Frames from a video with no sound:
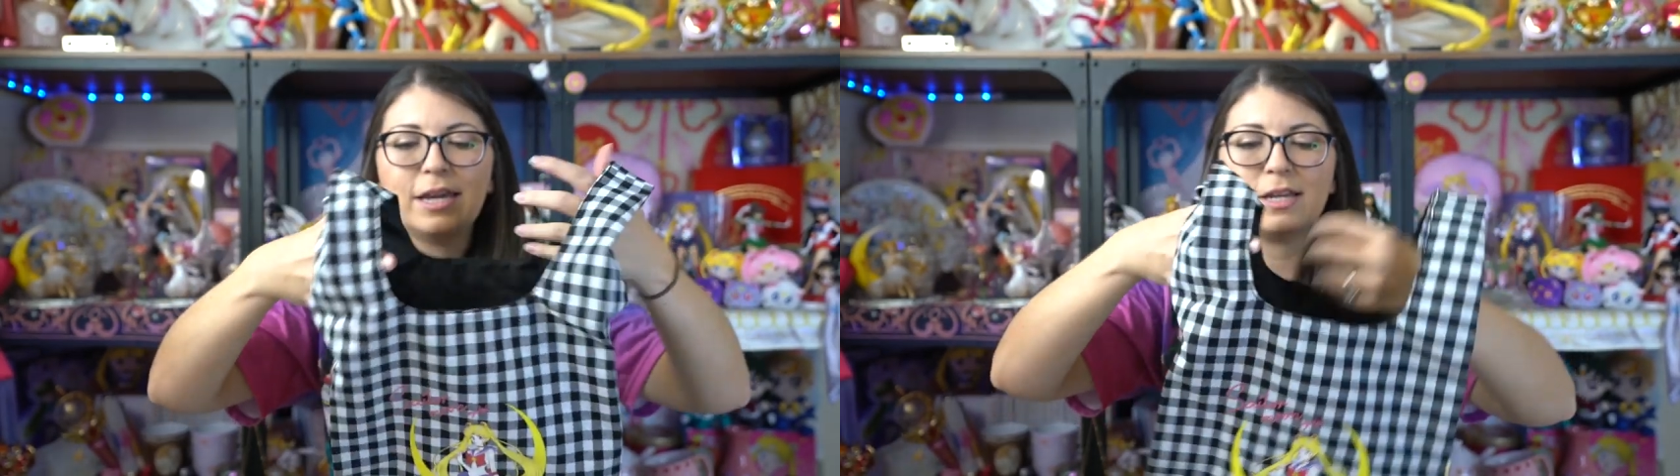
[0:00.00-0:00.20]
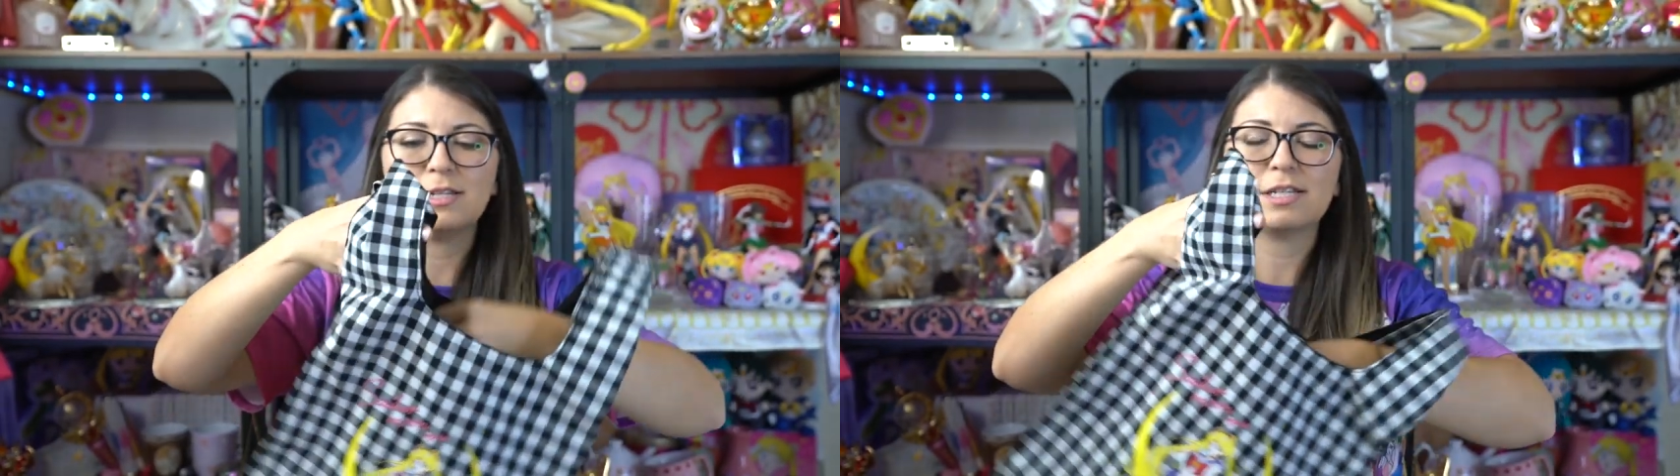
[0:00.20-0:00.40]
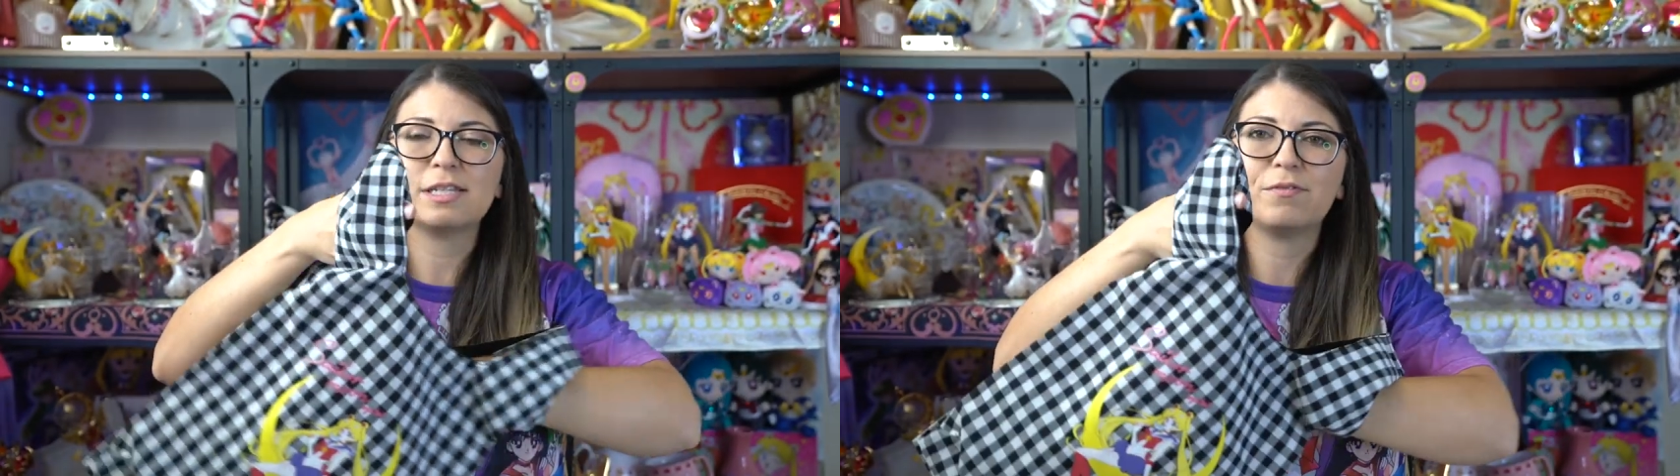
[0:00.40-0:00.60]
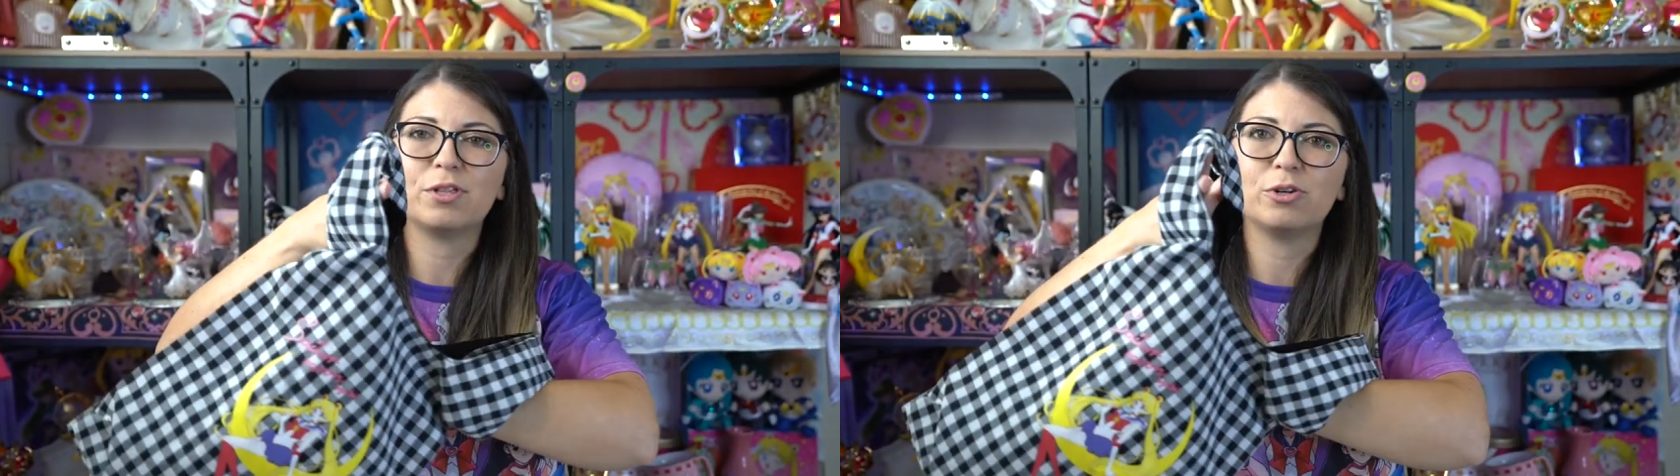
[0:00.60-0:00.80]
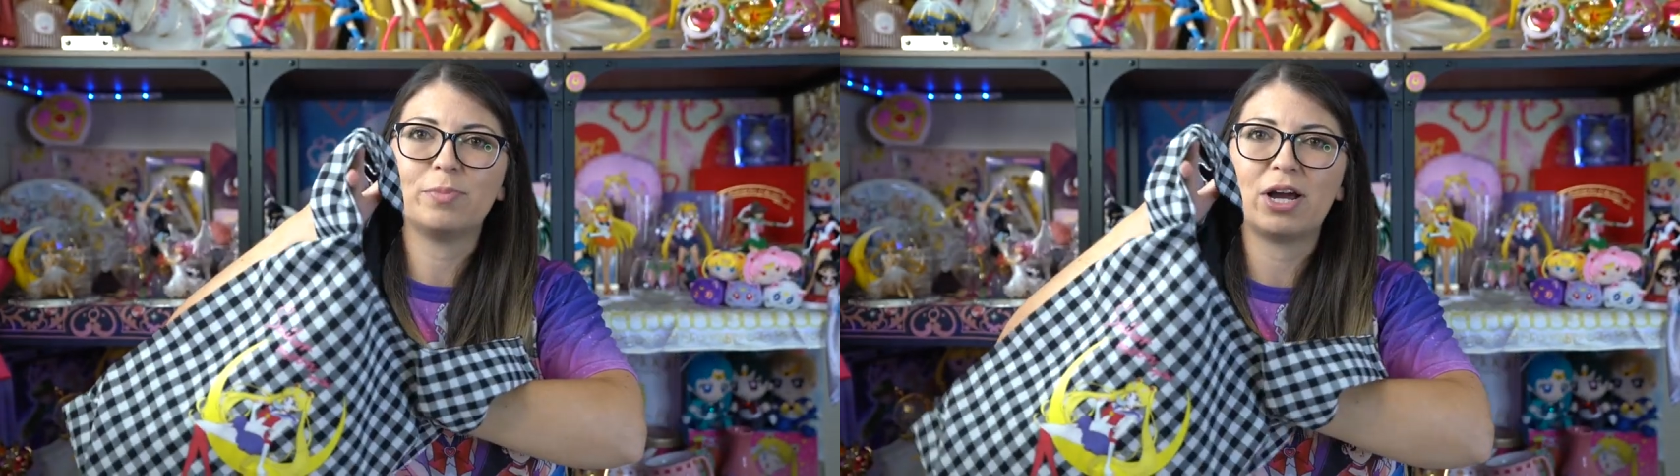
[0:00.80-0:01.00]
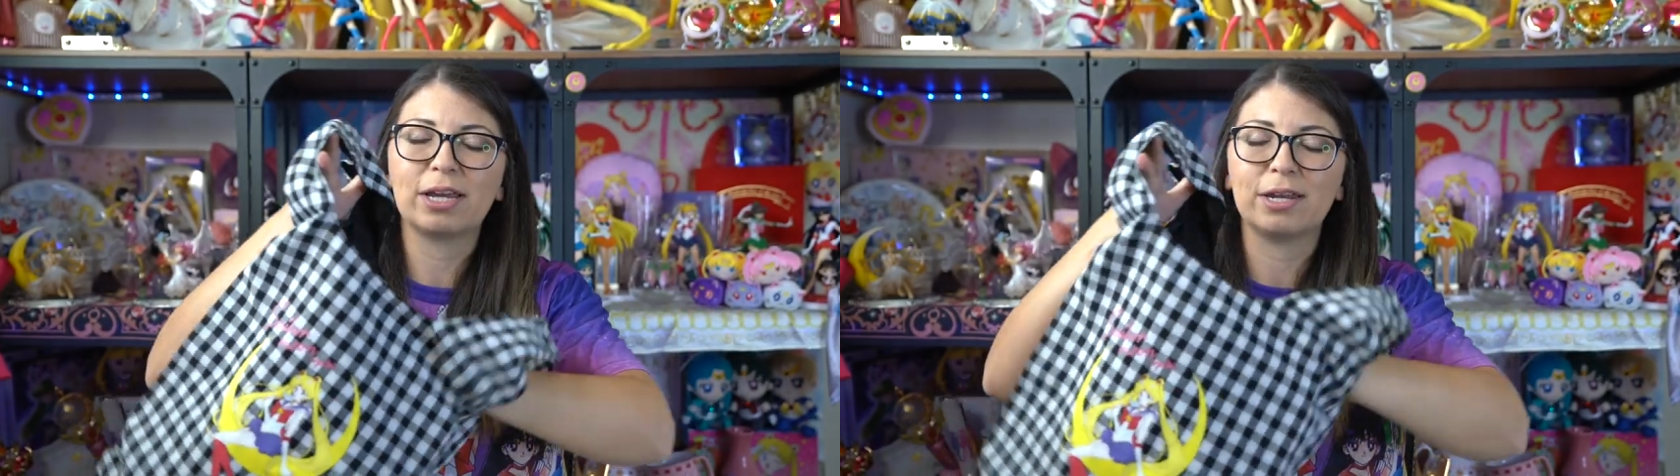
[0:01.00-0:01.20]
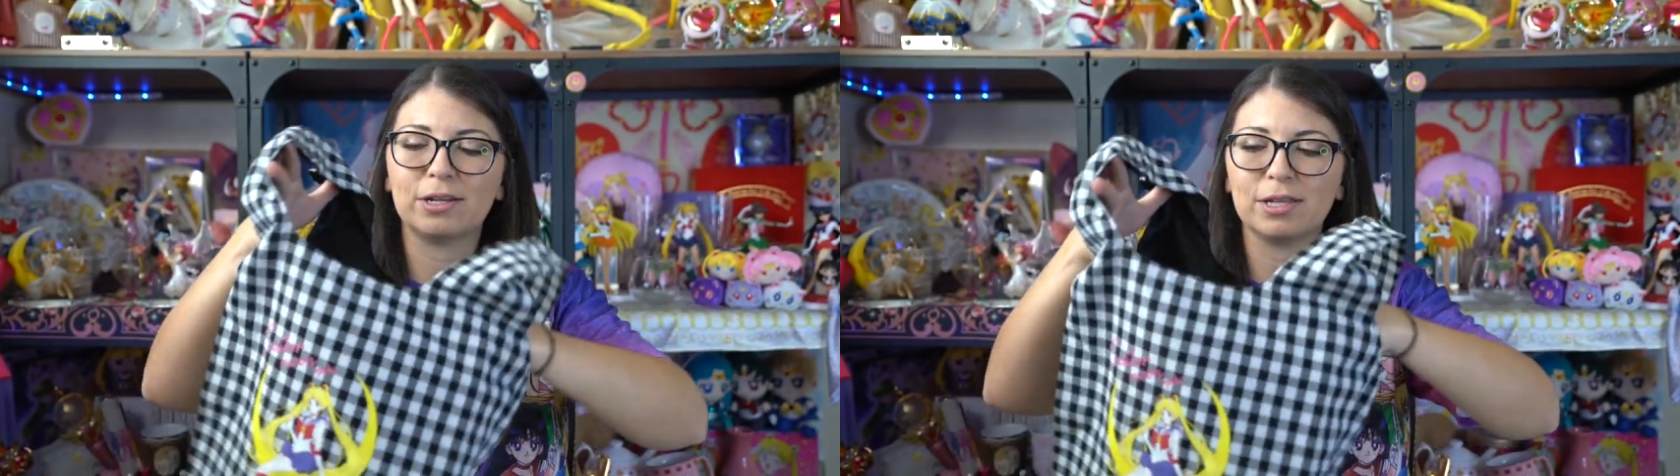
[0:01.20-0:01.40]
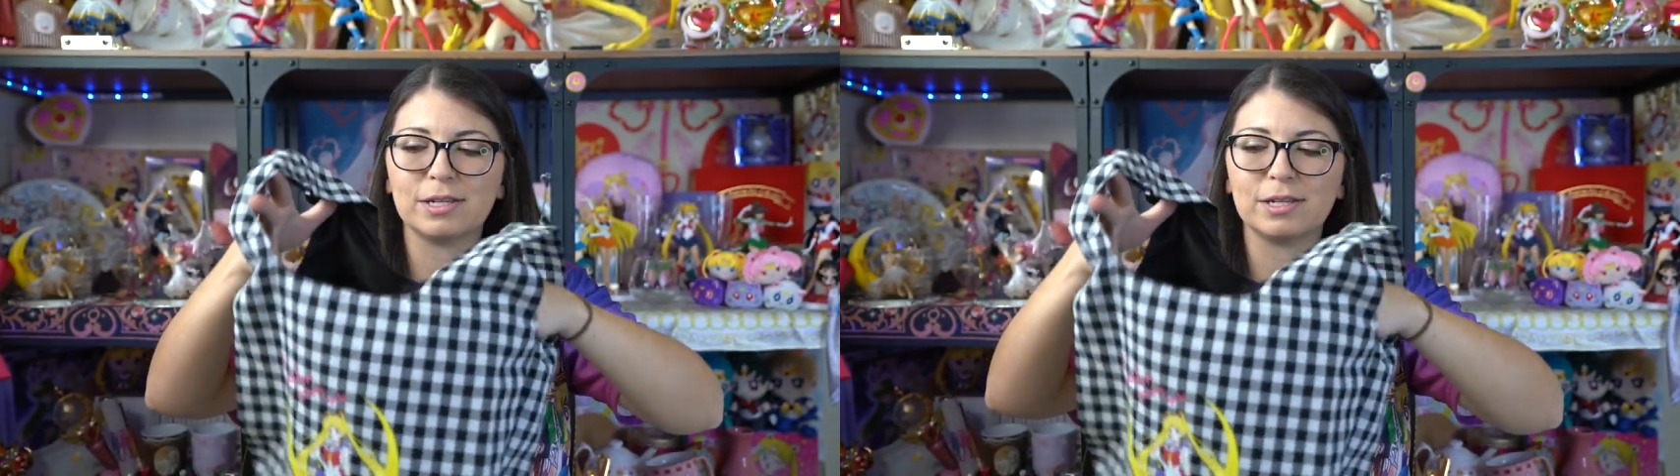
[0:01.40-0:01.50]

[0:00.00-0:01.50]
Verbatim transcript: And it does have a little pocket on the